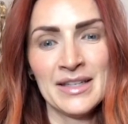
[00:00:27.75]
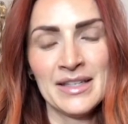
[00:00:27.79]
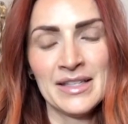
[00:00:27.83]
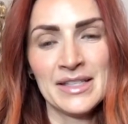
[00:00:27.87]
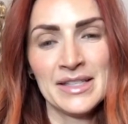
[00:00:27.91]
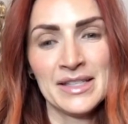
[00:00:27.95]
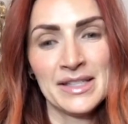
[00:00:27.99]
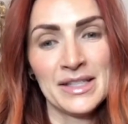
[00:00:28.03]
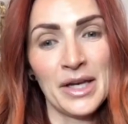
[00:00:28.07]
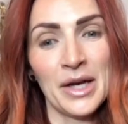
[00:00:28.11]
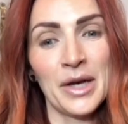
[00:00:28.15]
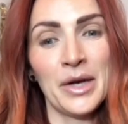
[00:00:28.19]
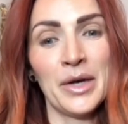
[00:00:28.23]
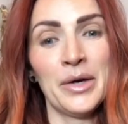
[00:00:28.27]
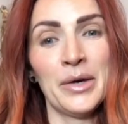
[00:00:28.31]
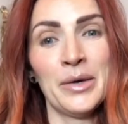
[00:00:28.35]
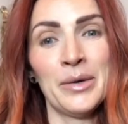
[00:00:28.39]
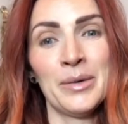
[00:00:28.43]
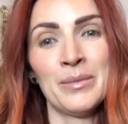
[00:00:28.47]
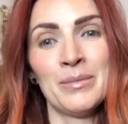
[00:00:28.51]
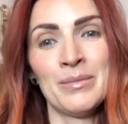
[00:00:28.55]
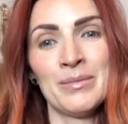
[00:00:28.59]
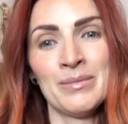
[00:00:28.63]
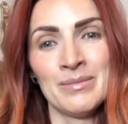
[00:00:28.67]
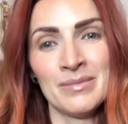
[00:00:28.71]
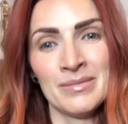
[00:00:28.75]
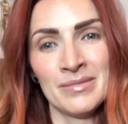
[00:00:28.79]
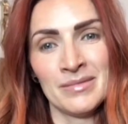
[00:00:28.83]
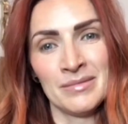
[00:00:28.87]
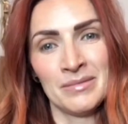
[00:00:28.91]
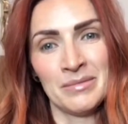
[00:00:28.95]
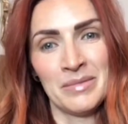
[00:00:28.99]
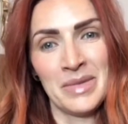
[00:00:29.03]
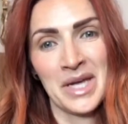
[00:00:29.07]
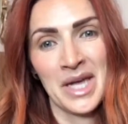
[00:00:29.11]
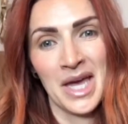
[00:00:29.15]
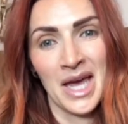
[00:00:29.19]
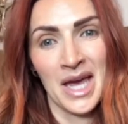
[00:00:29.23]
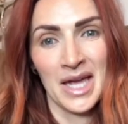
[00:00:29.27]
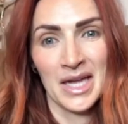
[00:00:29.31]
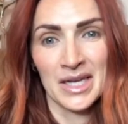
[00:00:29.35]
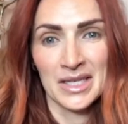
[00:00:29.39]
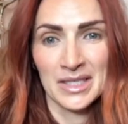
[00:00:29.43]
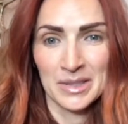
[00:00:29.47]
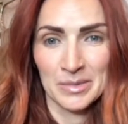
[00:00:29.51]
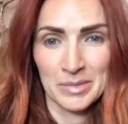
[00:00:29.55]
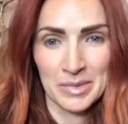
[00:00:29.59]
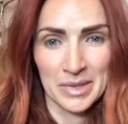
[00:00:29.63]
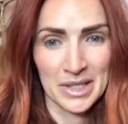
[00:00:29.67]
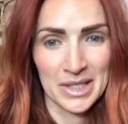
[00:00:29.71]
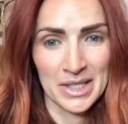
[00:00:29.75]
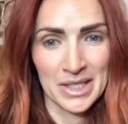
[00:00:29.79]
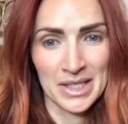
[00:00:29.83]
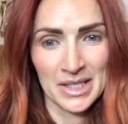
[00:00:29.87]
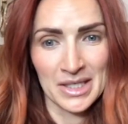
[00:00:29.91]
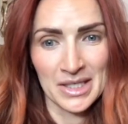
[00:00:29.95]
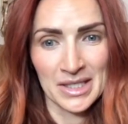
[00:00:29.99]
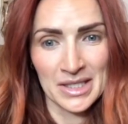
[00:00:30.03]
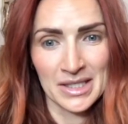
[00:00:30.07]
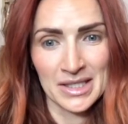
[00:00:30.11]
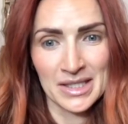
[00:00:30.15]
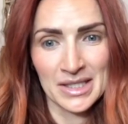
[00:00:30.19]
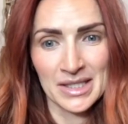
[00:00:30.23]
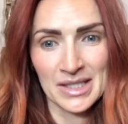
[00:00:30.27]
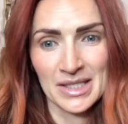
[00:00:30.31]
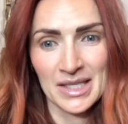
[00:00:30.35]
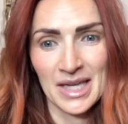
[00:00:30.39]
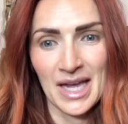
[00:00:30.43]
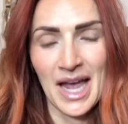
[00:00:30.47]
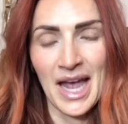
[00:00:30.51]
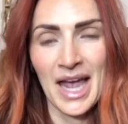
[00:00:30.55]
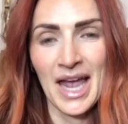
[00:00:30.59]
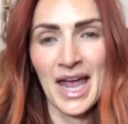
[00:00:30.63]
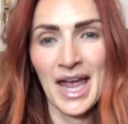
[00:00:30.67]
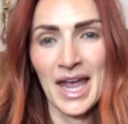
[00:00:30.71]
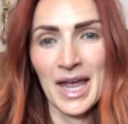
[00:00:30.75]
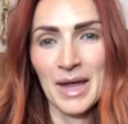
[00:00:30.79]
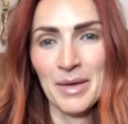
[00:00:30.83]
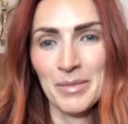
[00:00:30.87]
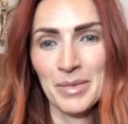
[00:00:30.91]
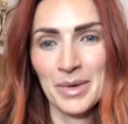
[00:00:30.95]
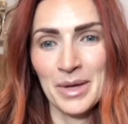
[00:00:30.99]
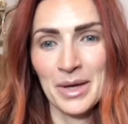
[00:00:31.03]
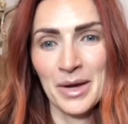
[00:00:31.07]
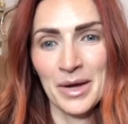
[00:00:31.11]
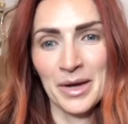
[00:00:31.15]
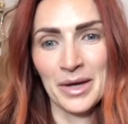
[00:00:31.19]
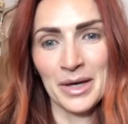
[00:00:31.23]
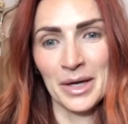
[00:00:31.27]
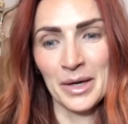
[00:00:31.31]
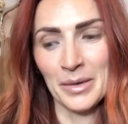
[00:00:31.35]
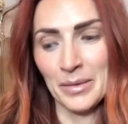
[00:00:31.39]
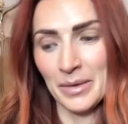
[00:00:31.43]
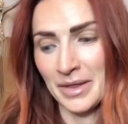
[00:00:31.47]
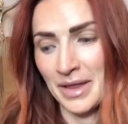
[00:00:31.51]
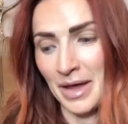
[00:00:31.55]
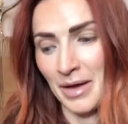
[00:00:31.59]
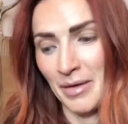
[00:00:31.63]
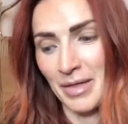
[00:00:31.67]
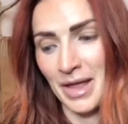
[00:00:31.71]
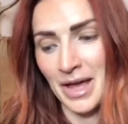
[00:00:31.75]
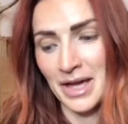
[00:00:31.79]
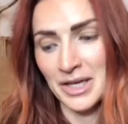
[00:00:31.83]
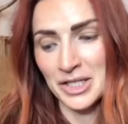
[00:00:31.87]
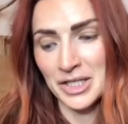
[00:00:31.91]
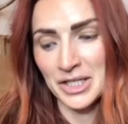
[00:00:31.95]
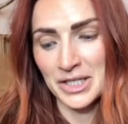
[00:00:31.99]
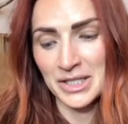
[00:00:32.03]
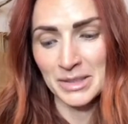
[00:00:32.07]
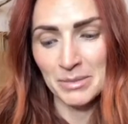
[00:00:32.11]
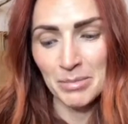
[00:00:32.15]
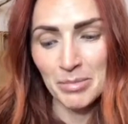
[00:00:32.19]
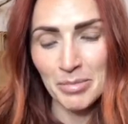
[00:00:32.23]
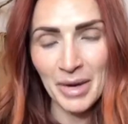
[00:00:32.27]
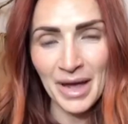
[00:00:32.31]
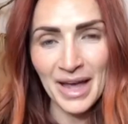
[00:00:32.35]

So be kind, because I hate being on here without lashes.